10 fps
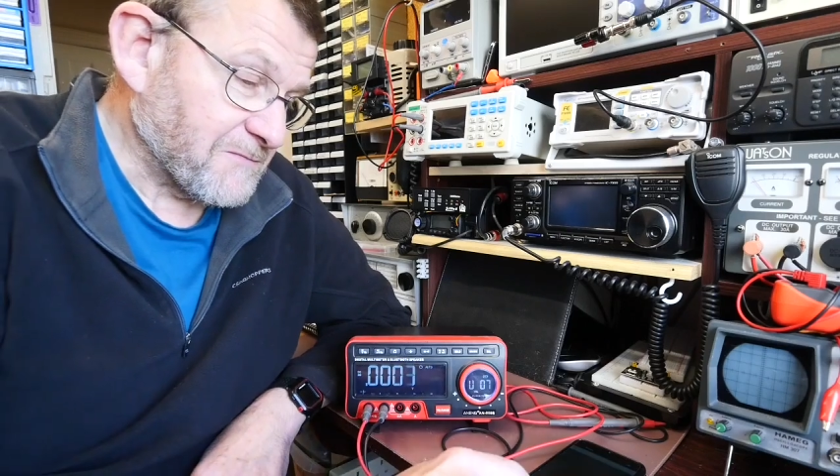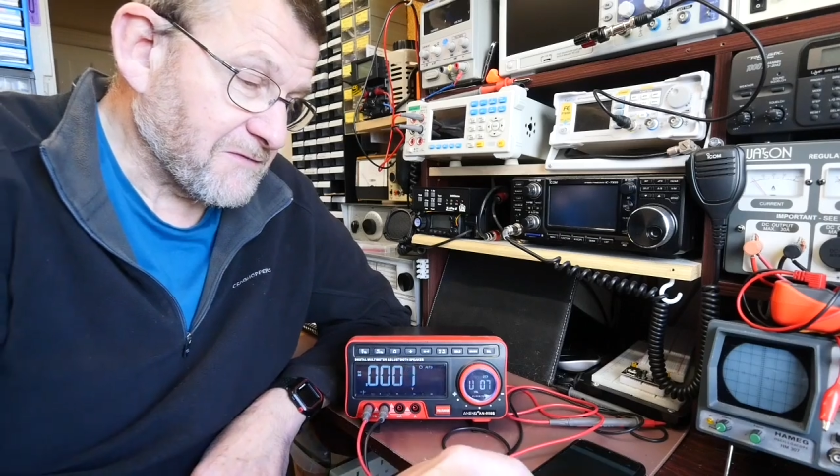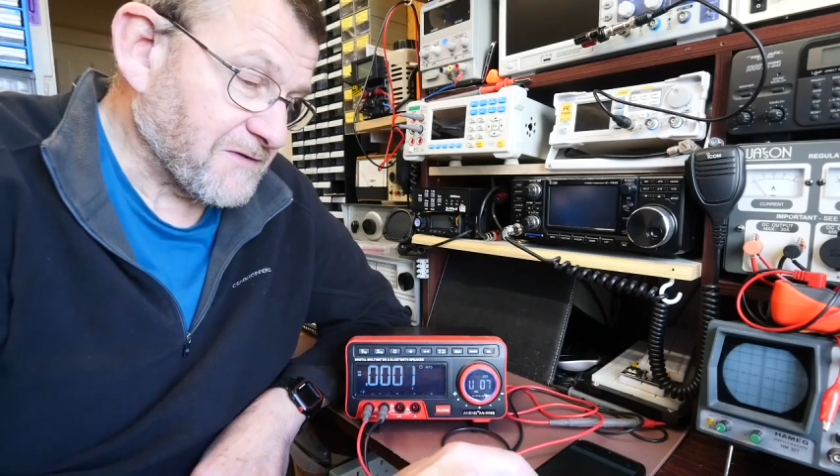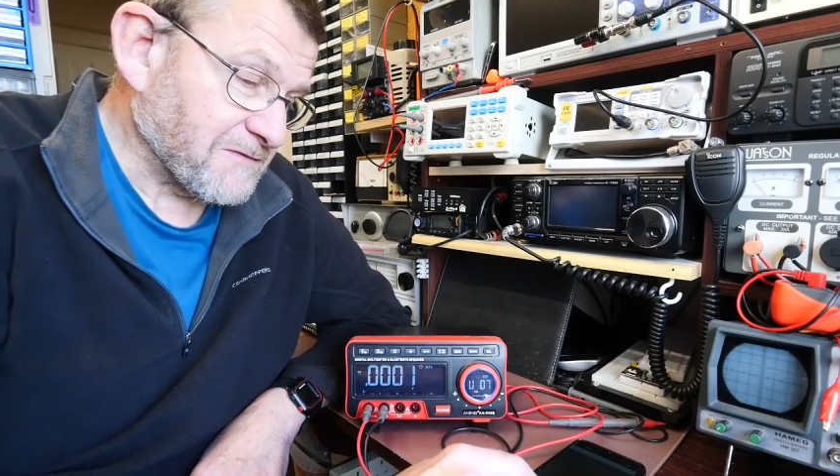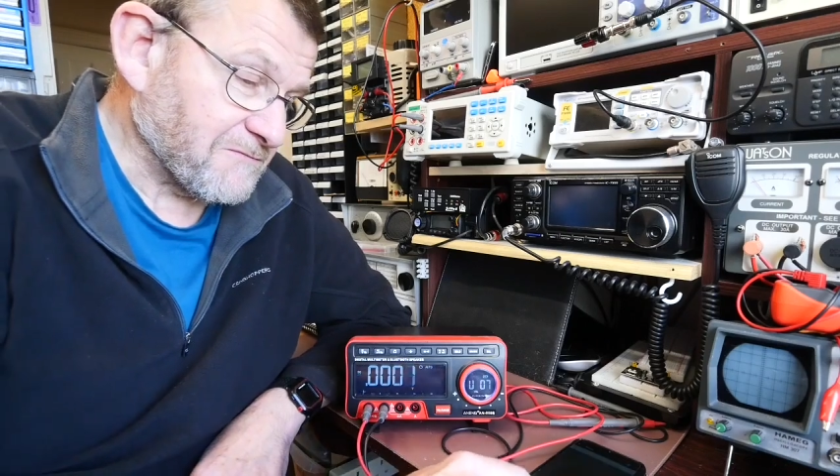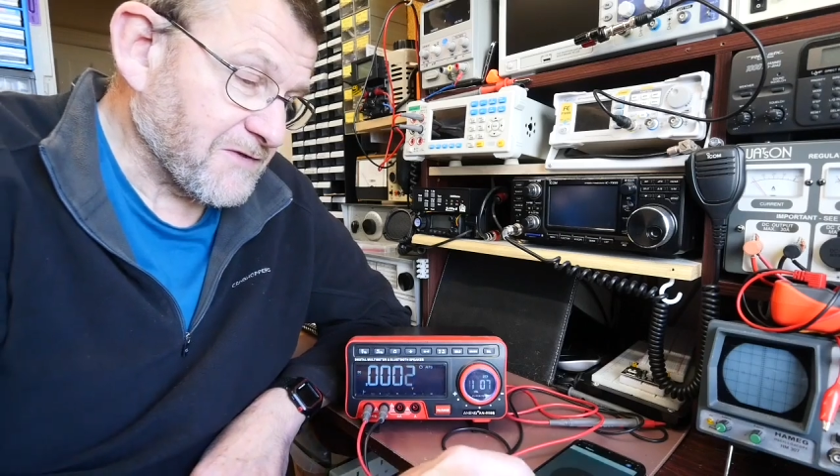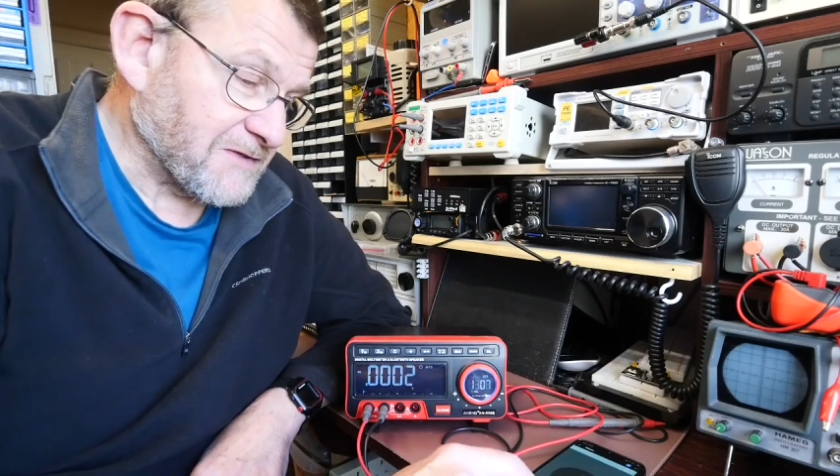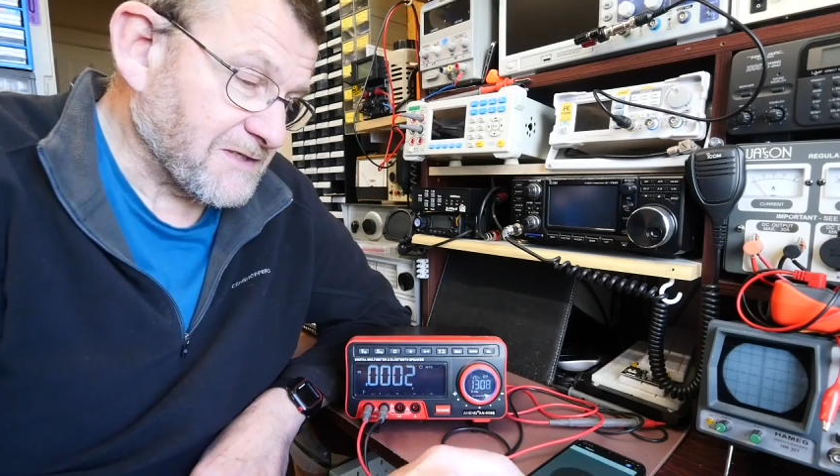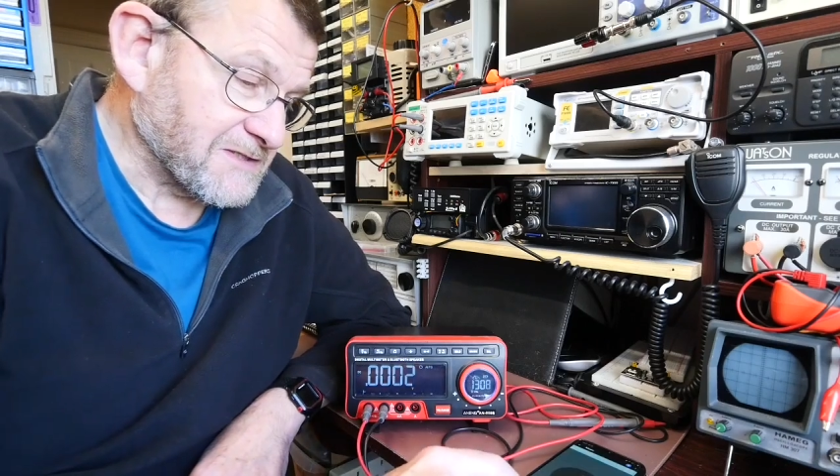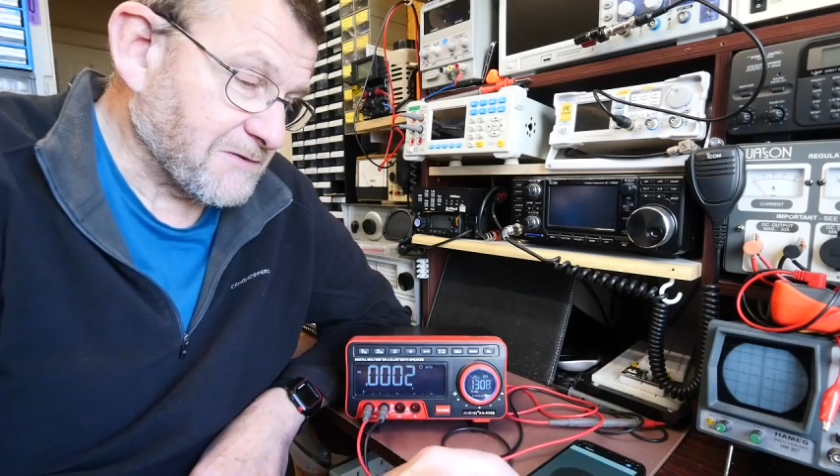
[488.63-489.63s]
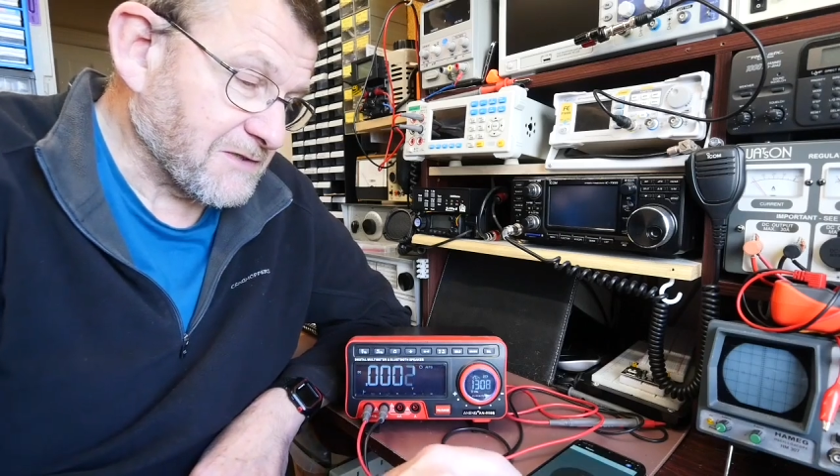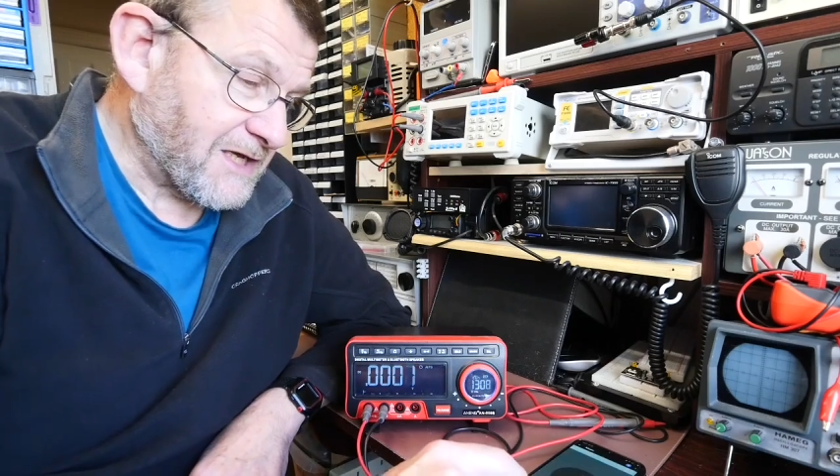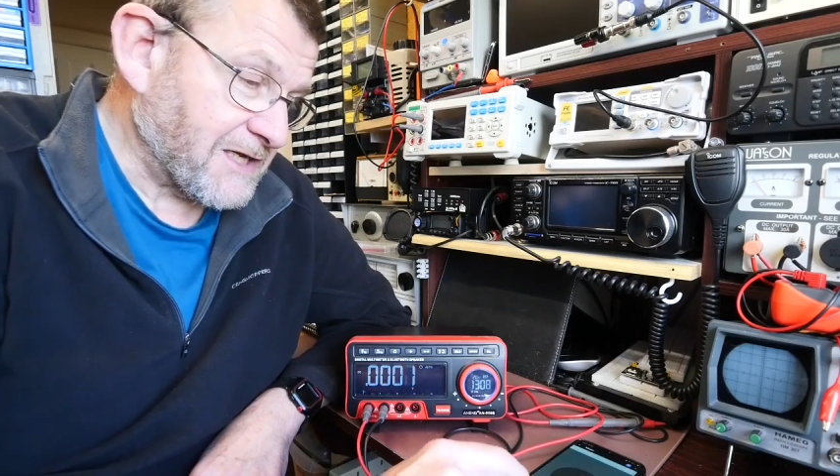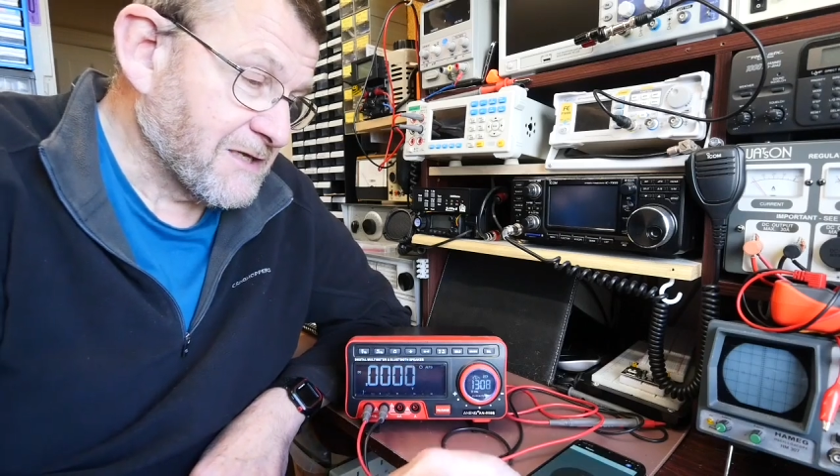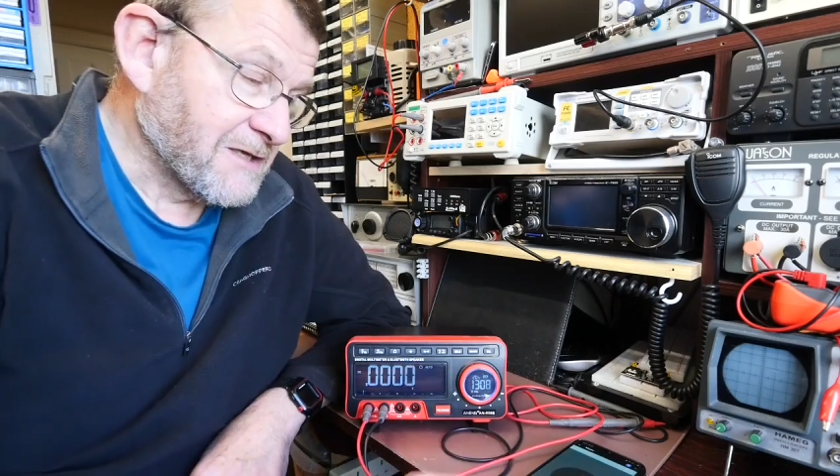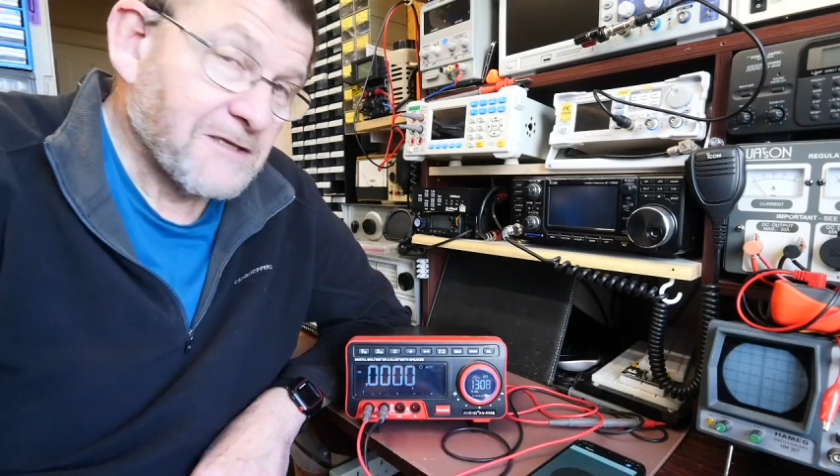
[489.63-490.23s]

I think that's okay.